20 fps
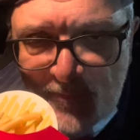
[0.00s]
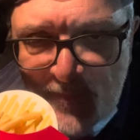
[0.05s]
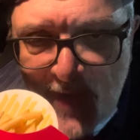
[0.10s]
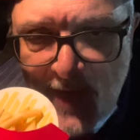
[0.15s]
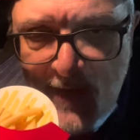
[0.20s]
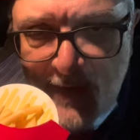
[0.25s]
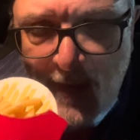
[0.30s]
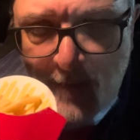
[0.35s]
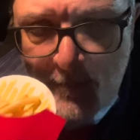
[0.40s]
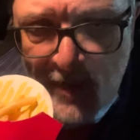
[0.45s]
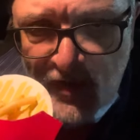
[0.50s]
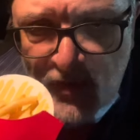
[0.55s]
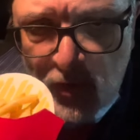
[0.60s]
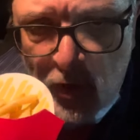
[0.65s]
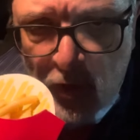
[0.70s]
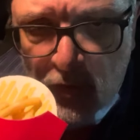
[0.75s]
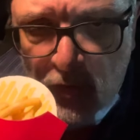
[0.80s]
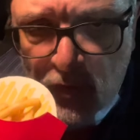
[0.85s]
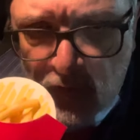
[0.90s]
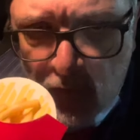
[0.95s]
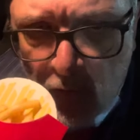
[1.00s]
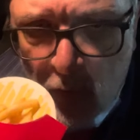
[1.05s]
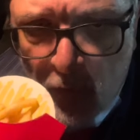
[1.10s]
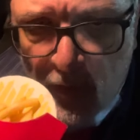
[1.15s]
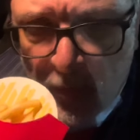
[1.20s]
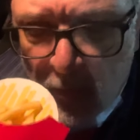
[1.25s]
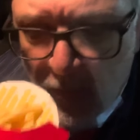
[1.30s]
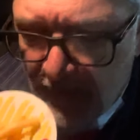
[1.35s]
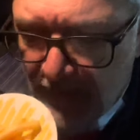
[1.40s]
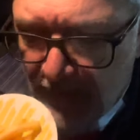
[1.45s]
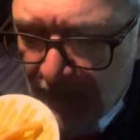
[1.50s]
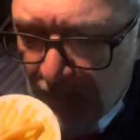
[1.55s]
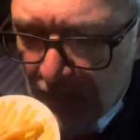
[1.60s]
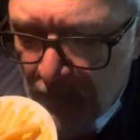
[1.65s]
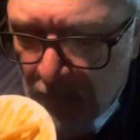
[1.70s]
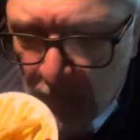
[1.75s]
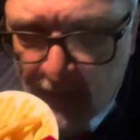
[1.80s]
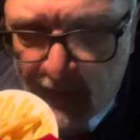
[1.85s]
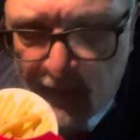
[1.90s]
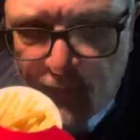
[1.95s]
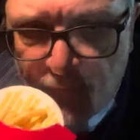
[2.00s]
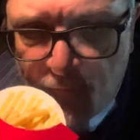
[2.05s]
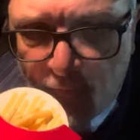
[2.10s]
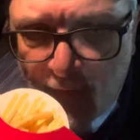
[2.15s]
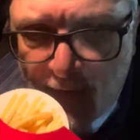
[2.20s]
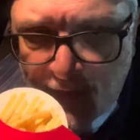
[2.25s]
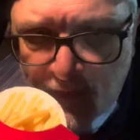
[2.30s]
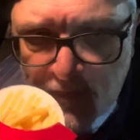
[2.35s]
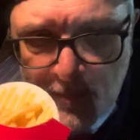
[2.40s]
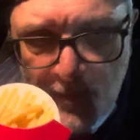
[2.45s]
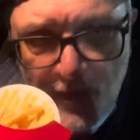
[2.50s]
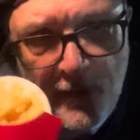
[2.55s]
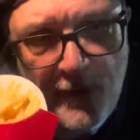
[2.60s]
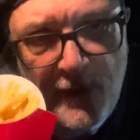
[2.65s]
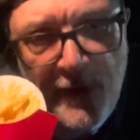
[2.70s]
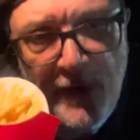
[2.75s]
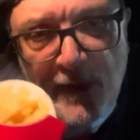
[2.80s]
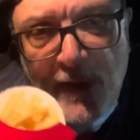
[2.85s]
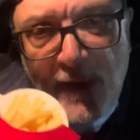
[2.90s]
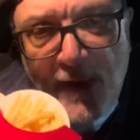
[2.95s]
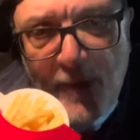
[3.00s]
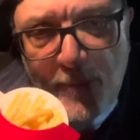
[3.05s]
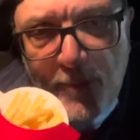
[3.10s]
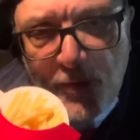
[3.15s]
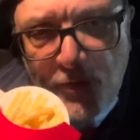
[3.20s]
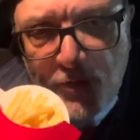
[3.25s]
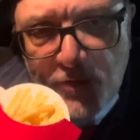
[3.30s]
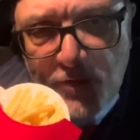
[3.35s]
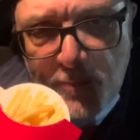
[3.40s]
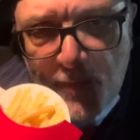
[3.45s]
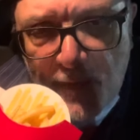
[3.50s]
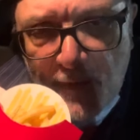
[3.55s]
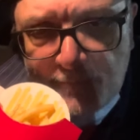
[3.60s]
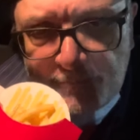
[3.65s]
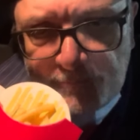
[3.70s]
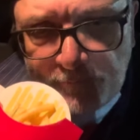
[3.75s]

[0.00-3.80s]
And I miss soda with, with the fries but and the hamburgers, but...